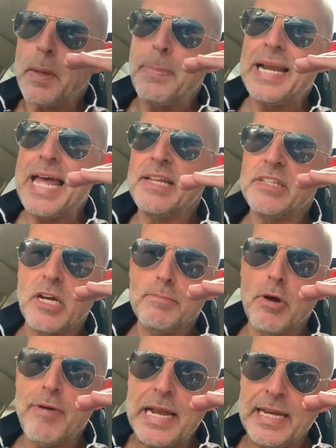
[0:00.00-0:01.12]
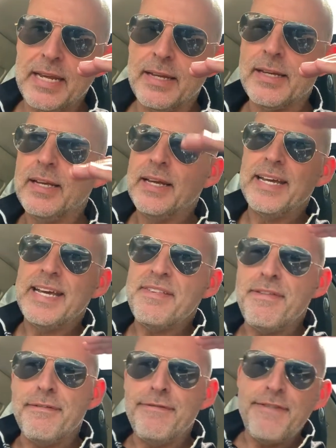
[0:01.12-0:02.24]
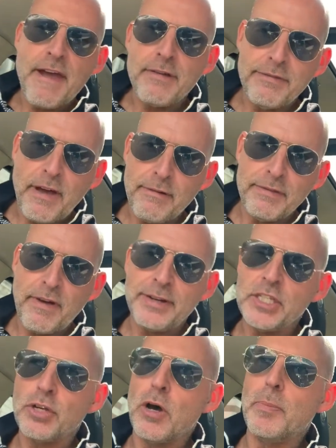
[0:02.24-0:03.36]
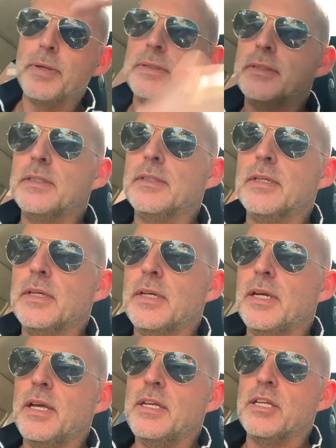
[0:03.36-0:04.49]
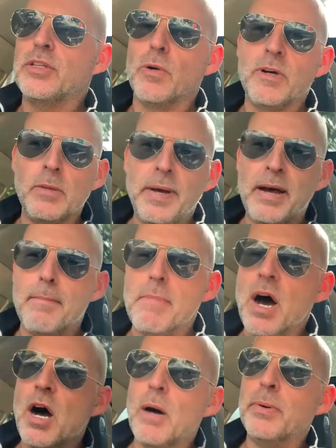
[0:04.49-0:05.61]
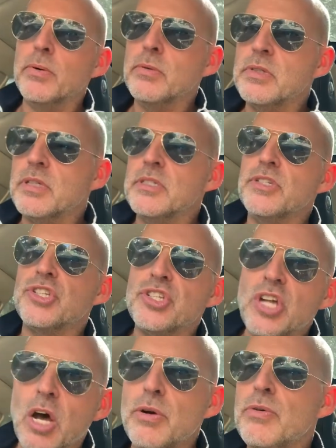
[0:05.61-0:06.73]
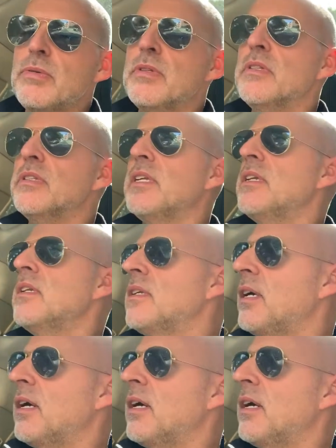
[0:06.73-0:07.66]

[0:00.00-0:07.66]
Palazzo Morelli is the very, very, very top. You're talking about marbles and stones and